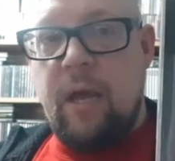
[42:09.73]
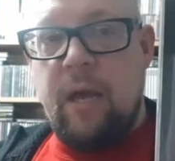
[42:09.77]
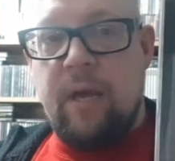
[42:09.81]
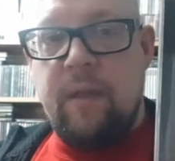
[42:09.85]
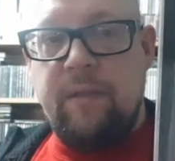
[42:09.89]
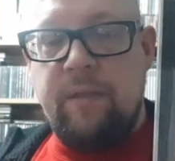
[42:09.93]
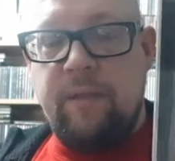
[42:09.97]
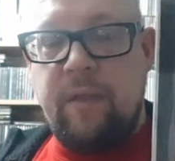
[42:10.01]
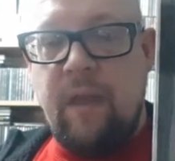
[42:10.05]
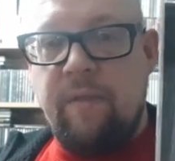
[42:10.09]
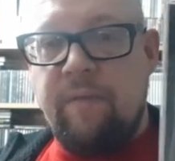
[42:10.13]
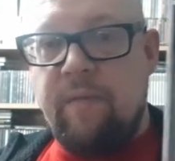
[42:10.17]

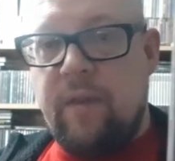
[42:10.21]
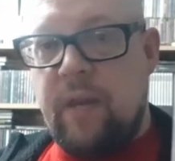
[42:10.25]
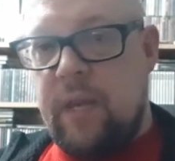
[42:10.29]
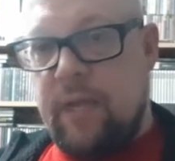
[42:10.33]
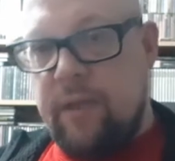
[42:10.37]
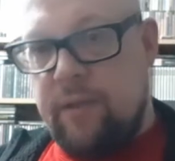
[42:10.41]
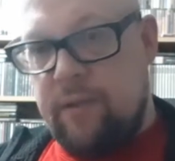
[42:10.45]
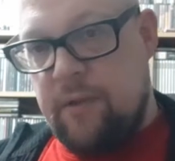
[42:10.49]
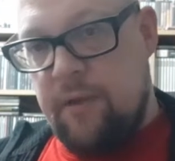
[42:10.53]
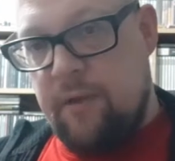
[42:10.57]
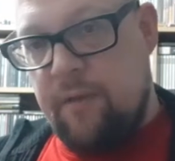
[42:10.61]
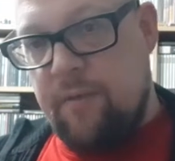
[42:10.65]
and definitely
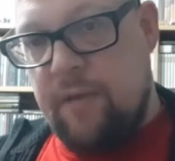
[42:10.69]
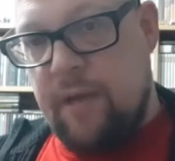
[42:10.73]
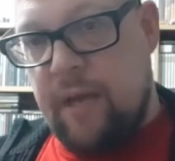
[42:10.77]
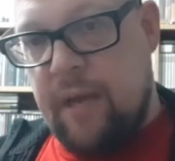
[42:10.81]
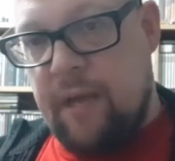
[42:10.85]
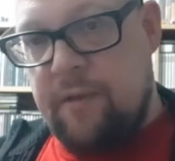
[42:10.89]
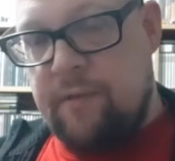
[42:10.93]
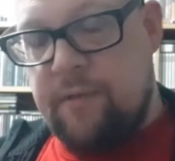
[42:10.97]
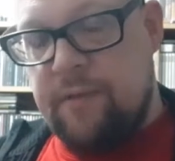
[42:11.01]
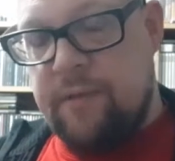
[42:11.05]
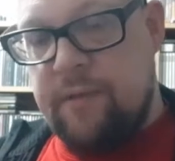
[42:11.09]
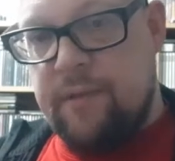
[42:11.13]
in
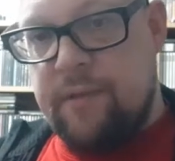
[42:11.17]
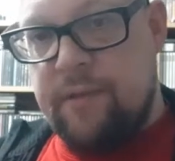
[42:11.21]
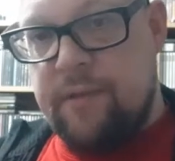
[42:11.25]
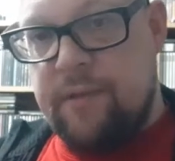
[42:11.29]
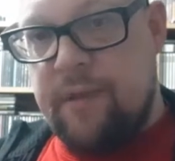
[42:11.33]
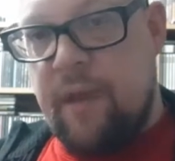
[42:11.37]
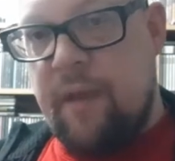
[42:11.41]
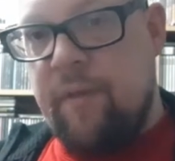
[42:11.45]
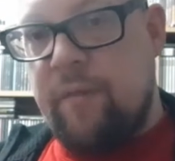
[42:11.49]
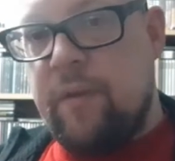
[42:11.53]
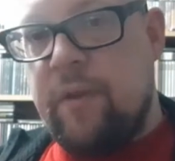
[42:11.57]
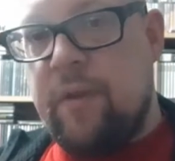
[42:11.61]

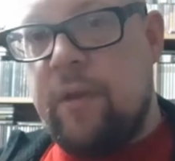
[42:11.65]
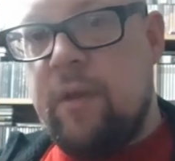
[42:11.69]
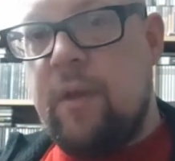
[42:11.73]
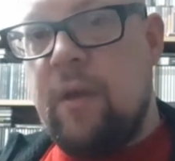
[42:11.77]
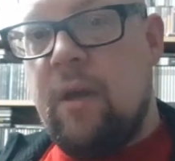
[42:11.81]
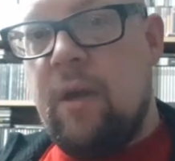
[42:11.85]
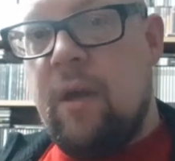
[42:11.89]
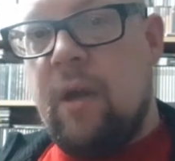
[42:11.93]
2007.